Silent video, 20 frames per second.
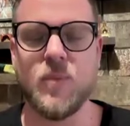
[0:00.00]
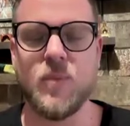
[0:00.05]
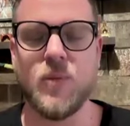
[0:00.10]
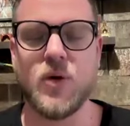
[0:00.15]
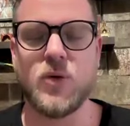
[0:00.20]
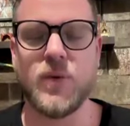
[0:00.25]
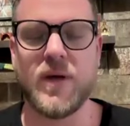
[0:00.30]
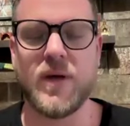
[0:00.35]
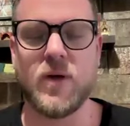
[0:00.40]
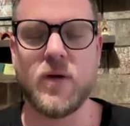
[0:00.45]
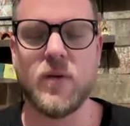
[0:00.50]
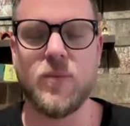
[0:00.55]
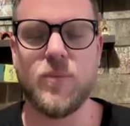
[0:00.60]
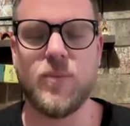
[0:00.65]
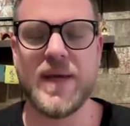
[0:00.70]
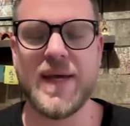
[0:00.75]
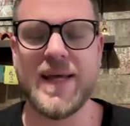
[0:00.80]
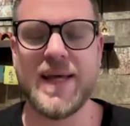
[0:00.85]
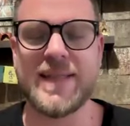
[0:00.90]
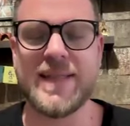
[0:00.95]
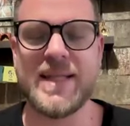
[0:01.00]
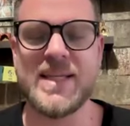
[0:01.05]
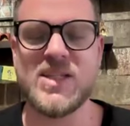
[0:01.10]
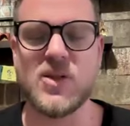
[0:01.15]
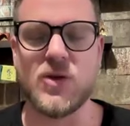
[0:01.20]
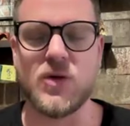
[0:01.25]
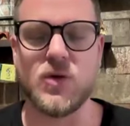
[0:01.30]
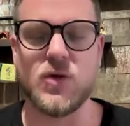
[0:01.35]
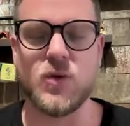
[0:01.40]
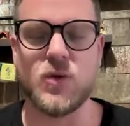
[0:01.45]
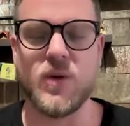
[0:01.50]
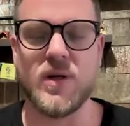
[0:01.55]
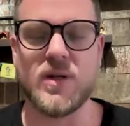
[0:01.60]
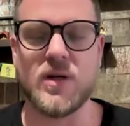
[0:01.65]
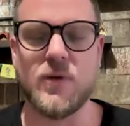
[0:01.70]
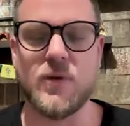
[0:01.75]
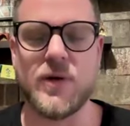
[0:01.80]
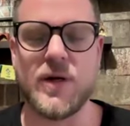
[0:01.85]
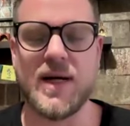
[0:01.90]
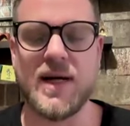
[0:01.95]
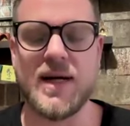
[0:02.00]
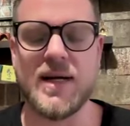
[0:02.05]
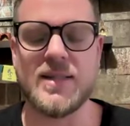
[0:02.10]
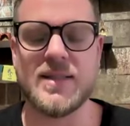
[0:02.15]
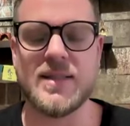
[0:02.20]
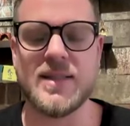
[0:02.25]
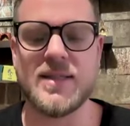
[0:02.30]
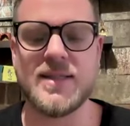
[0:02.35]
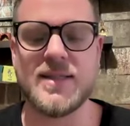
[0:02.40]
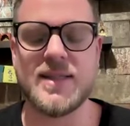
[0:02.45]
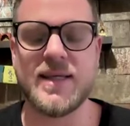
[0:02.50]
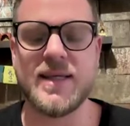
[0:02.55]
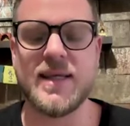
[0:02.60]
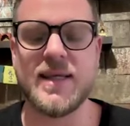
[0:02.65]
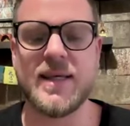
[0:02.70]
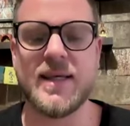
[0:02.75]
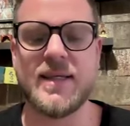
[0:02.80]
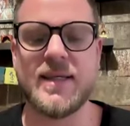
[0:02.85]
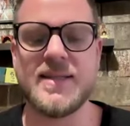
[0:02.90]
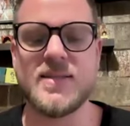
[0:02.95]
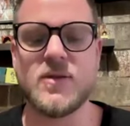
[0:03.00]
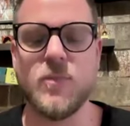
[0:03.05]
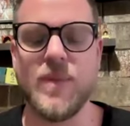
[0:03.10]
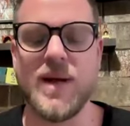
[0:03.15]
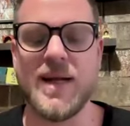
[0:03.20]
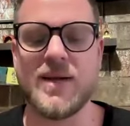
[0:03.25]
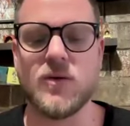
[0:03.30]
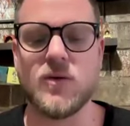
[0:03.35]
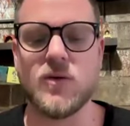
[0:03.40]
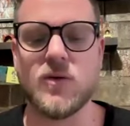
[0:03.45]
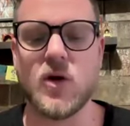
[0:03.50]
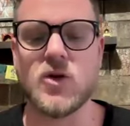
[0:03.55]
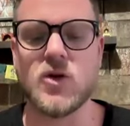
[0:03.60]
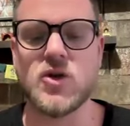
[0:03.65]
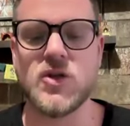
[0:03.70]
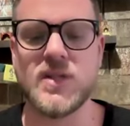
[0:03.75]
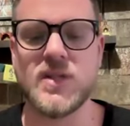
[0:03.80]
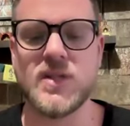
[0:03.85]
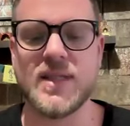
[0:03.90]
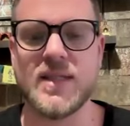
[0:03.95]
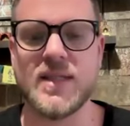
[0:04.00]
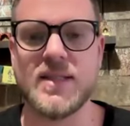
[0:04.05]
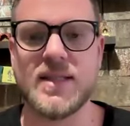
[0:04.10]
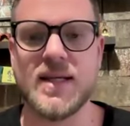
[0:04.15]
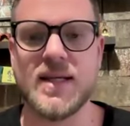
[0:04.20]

but we don't pay attention to what our eyes are seeing. It is the mental consciousness